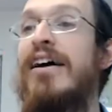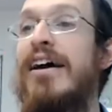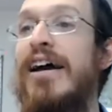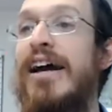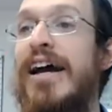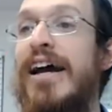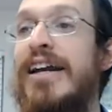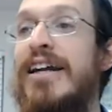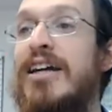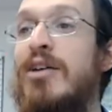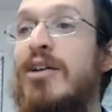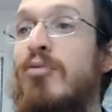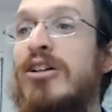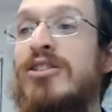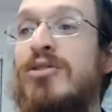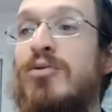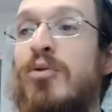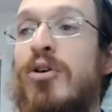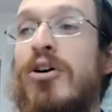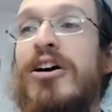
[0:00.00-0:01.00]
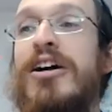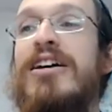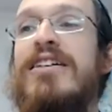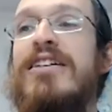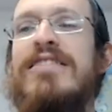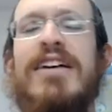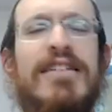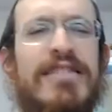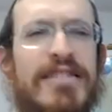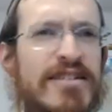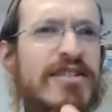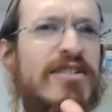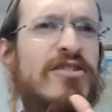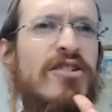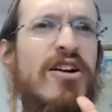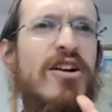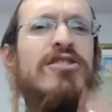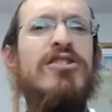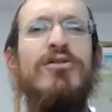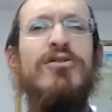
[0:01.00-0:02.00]
and he wasn't worried. He said, this is
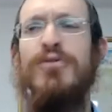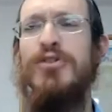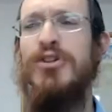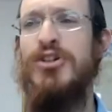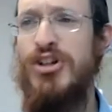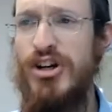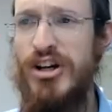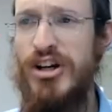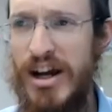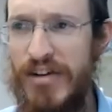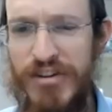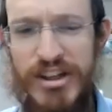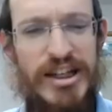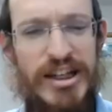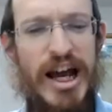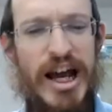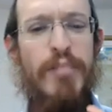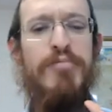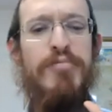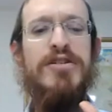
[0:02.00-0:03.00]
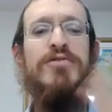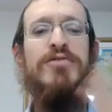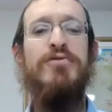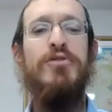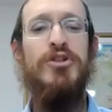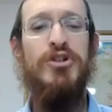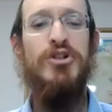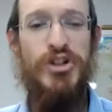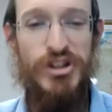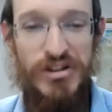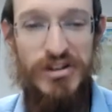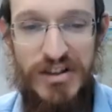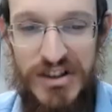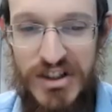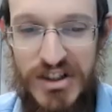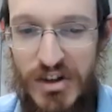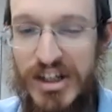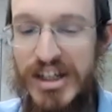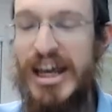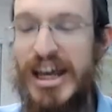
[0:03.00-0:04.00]
also for the good. Everything that happens is for the good. And
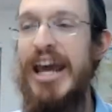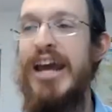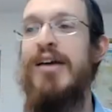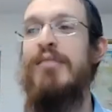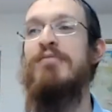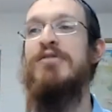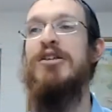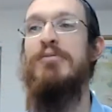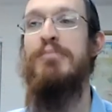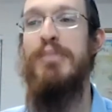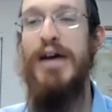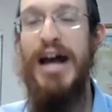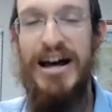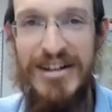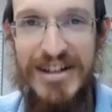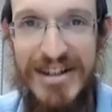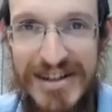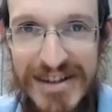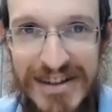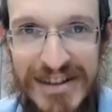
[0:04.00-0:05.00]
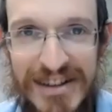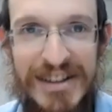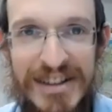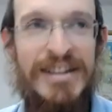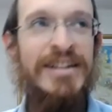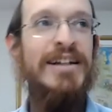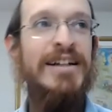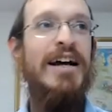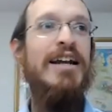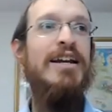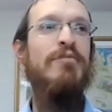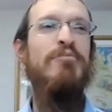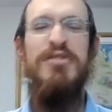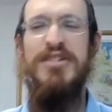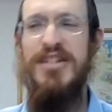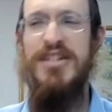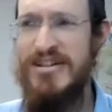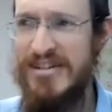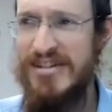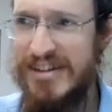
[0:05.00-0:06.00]
so he came to the palace and he
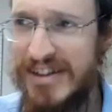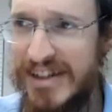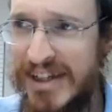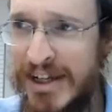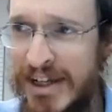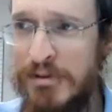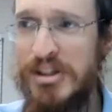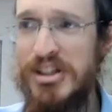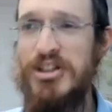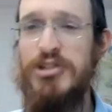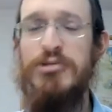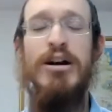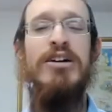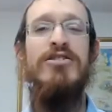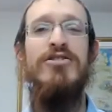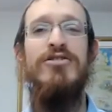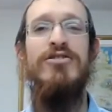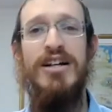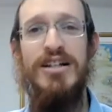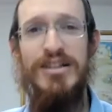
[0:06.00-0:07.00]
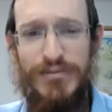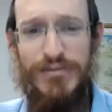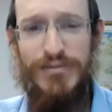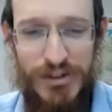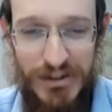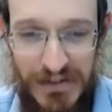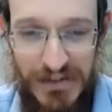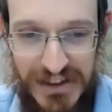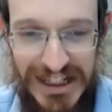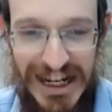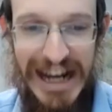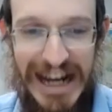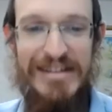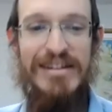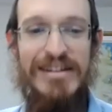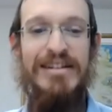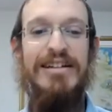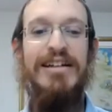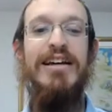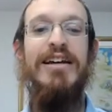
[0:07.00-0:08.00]
presented the king with a treasure chest full of sand.
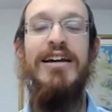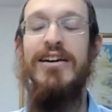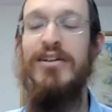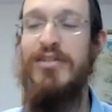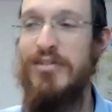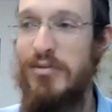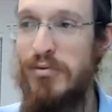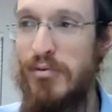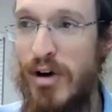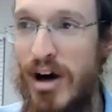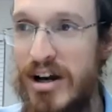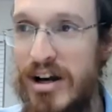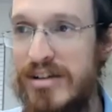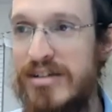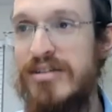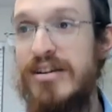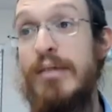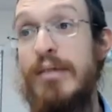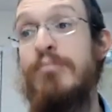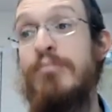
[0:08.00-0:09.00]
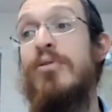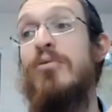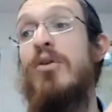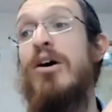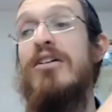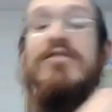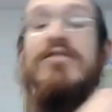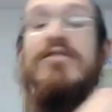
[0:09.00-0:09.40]
And the emperor wanted